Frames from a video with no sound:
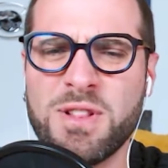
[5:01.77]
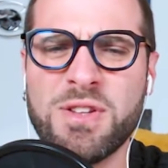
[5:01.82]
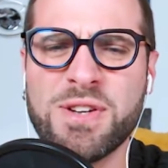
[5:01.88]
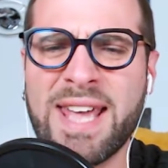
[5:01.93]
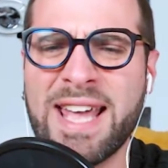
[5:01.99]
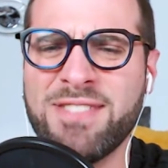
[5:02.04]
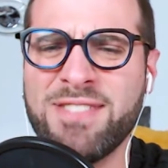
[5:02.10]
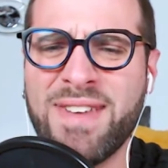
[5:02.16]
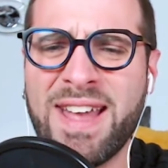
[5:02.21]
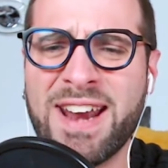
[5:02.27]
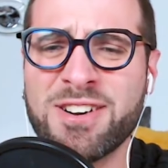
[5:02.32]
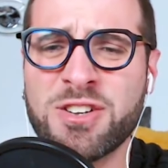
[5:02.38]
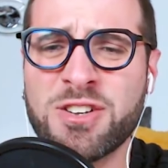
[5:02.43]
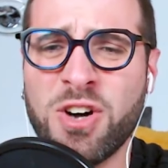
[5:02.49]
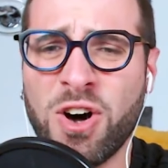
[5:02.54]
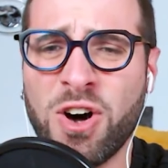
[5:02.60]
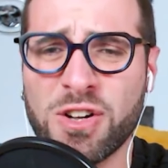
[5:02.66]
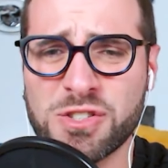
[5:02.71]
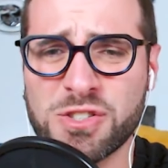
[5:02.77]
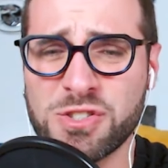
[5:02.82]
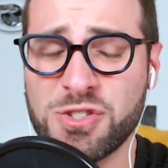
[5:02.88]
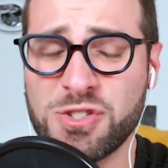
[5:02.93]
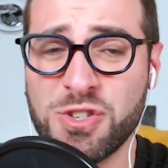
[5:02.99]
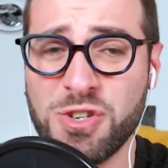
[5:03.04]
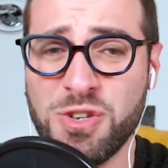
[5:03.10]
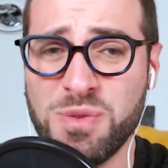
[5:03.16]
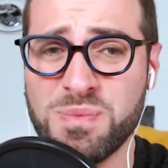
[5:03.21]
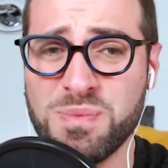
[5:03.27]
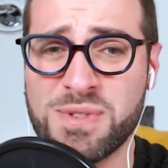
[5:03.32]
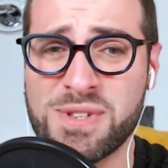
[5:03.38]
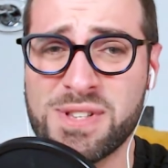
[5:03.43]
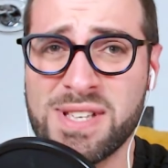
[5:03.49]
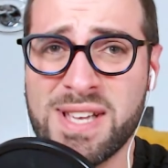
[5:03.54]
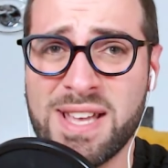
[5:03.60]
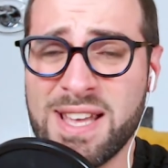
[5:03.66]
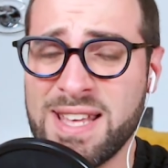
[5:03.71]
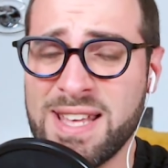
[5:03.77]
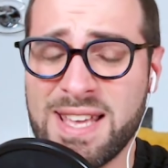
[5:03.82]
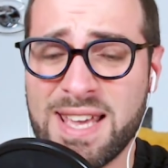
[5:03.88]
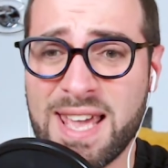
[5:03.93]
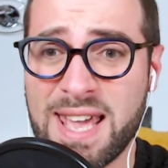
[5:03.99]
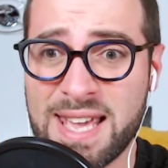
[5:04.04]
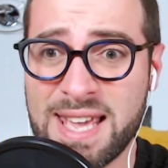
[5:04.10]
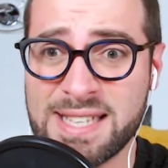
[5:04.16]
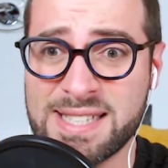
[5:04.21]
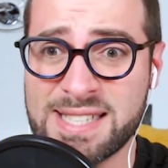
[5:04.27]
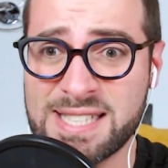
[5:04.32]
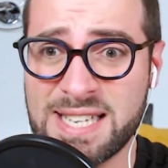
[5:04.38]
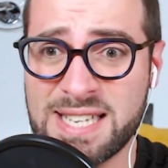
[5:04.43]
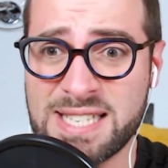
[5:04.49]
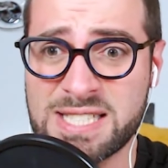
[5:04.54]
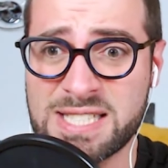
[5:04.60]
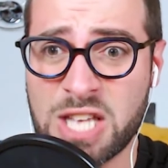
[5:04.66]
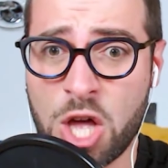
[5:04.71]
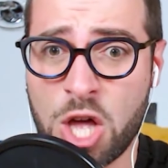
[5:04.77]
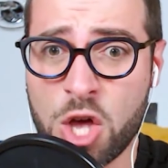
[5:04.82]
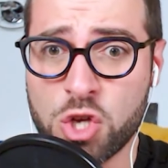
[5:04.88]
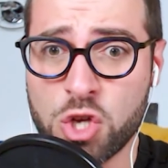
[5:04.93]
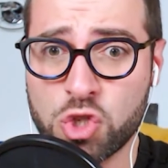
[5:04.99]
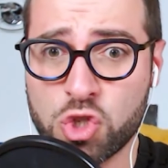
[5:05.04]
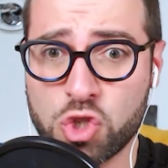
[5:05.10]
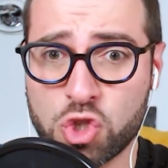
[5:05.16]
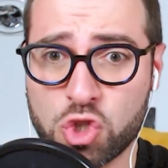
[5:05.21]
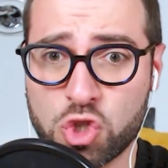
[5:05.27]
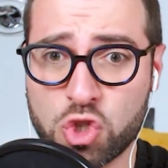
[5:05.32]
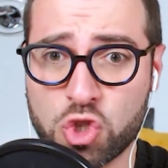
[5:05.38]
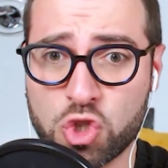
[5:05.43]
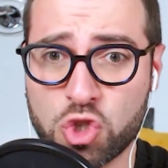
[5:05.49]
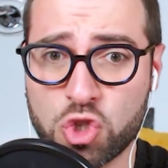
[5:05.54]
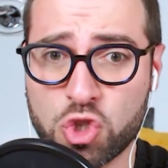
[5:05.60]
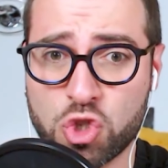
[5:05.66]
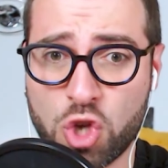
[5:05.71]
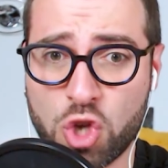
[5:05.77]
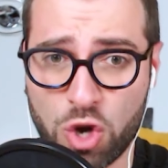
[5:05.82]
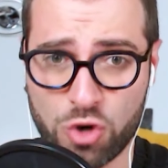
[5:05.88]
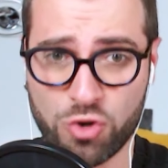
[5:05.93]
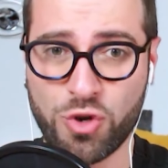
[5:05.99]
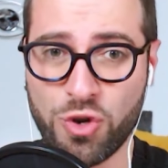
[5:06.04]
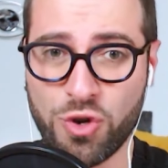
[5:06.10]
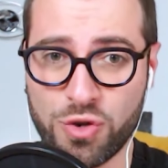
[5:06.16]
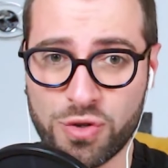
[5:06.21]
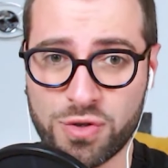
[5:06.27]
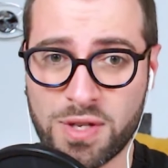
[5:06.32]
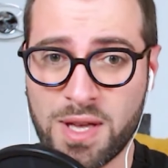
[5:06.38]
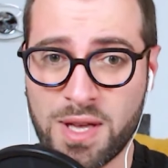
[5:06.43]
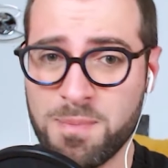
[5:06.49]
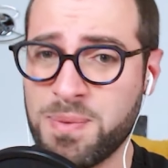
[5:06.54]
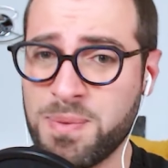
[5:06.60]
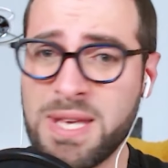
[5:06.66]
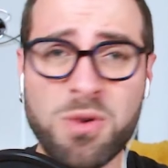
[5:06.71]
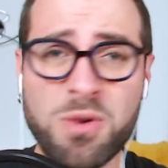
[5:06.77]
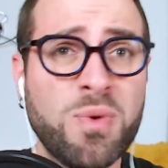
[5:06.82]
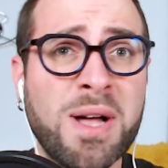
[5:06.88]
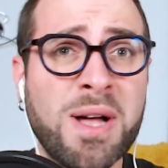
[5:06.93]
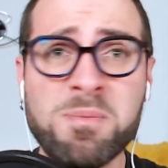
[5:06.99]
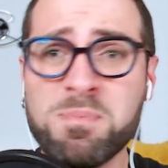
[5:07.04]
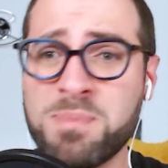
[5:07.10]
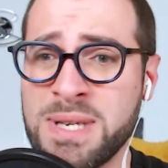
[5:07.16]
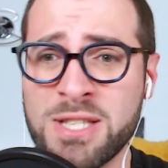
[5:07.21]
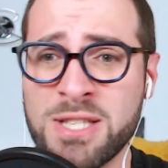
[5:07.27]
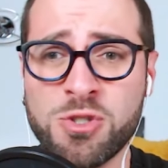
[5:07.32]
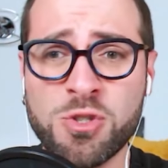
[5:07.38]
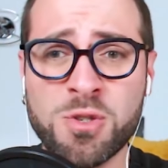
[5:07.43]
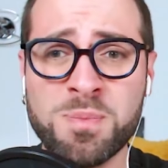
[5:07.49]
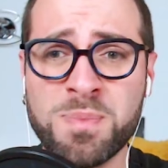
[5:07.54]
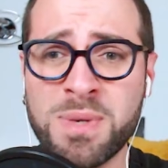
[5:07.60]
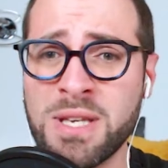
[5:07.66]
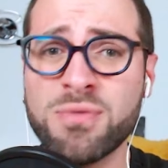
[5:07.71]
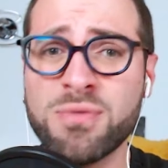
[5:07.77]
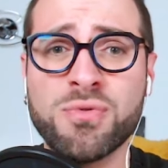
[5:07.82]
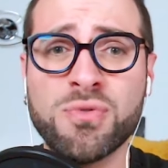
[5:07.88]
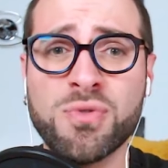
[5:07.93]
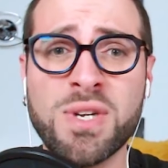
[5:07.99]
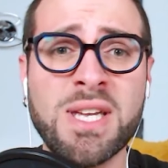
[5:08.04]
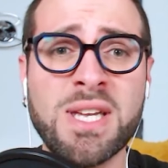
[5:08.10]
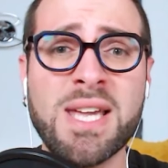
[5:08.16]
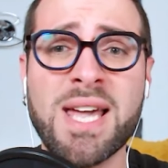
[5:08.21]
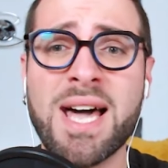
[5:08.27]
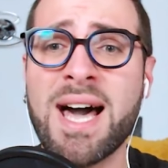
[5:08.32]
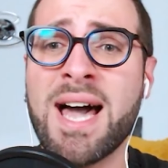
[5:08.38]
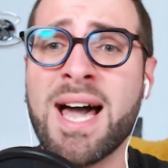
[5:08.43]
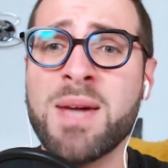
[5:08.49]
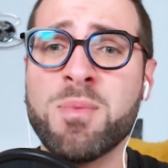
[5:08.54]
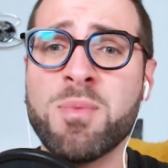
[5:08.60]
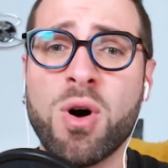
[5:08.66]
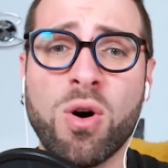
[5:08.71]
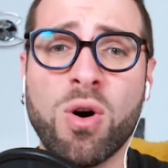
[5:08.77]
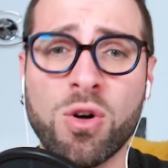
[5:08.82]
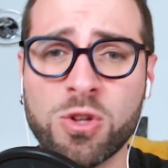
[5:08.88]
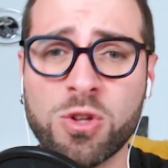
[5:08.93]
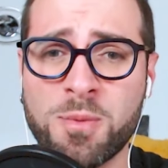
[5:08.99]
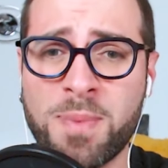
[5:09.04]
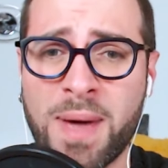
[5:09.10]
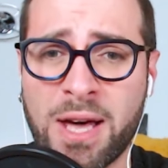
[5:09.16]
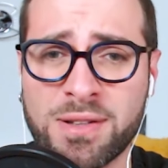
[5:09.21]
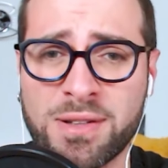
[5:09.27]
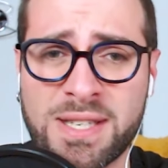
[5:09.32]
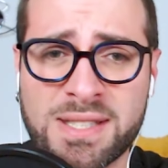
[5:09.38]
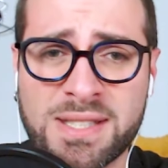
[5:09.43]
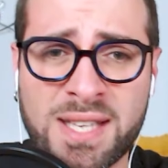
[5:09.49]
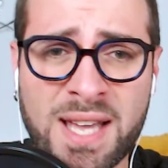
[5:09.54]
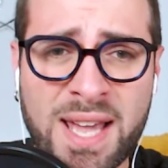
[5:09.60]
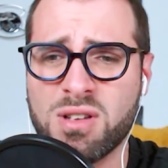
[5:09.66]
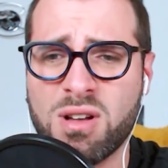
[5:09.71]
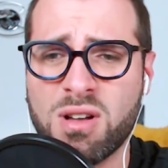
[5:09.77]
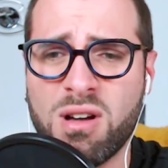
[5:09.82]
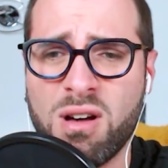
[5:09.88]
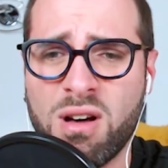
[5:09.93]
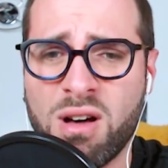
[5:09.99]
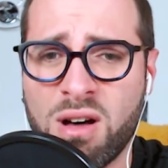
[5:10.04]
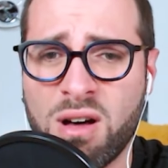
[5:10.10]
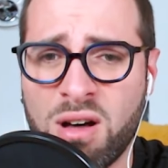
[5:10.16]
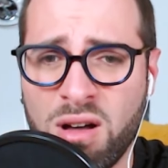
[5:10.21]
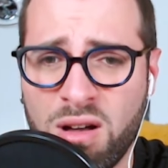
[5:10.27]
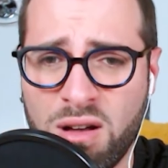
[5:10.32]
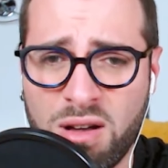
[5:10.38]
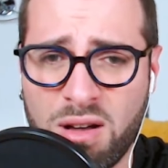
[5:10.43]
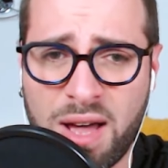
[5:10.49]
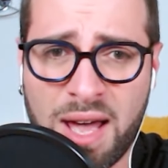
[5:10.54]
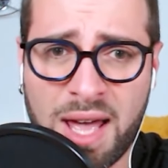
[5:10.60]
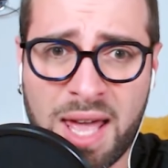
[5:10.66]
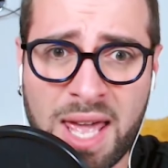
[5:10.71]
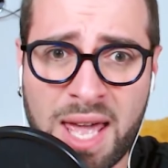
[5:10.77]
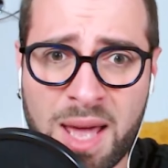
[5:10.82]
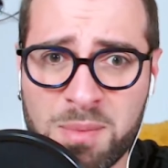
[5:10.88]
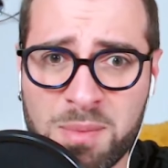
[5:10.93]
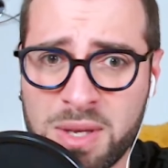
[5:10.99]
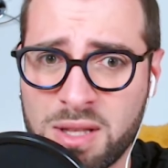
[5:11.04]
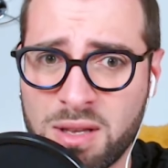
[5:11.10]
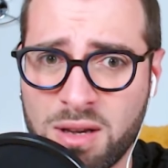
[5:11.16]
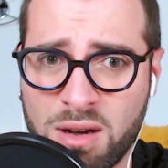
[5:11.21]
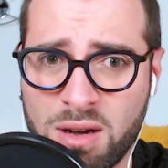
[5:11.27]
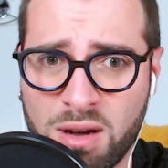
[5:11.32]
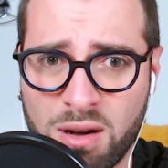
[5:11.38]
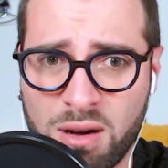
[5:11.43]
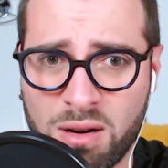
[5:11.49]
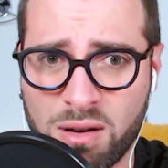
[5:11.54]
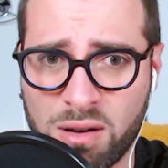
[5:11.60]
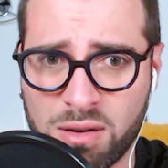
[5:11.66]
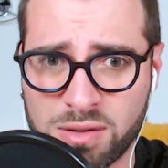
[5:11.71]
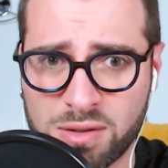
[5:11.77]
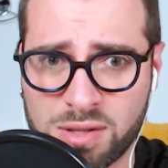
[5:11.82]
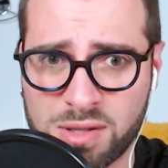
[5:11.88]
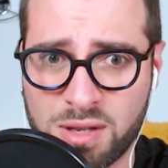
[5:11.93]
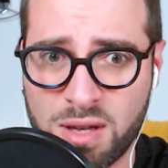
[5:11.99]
Look at their costumes. It is so good. P1, P2, P3, I'm all about it. Oh, I am in awe.